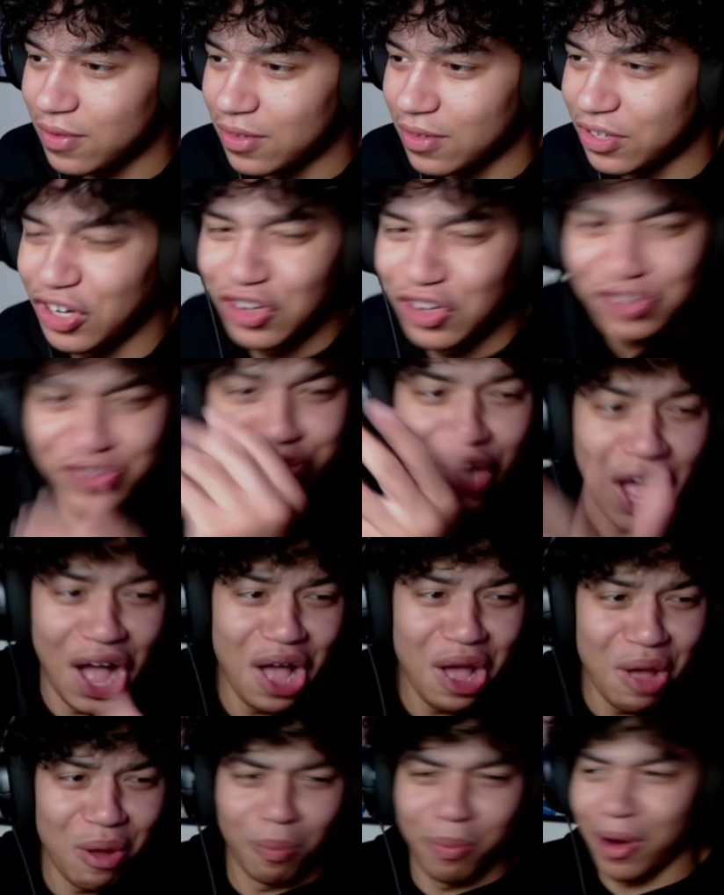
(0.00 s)
You're
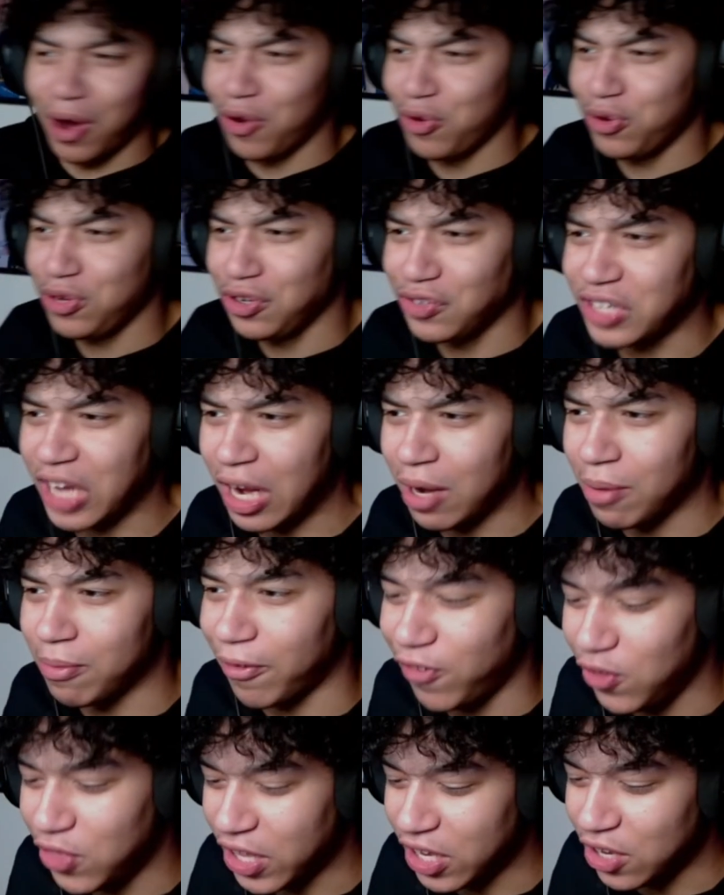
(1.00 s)
dumb, bro. You're dumb
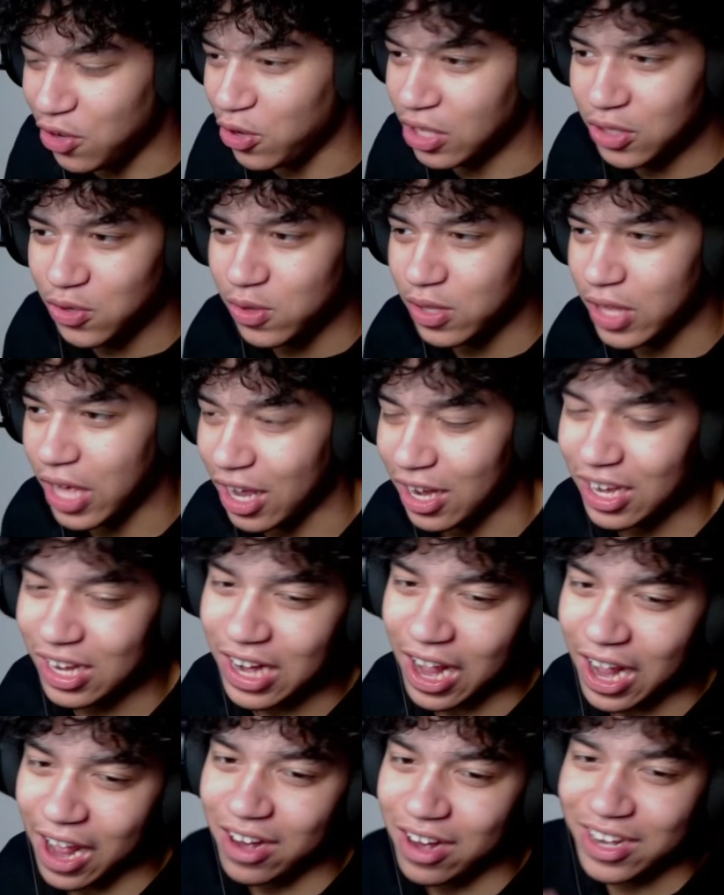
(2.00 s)
if you think you can do that. Get
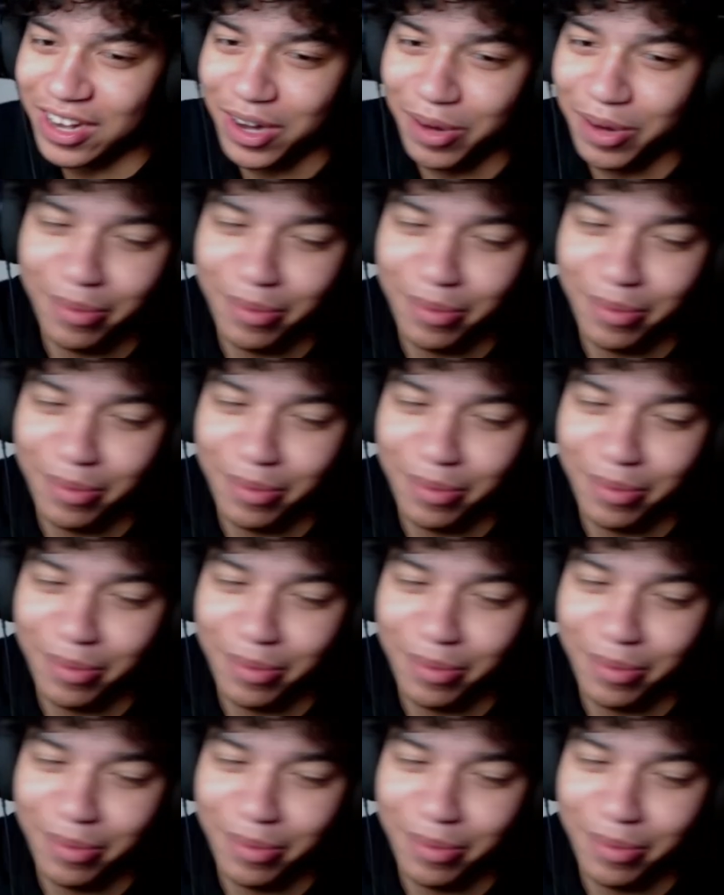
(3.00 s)
out of here,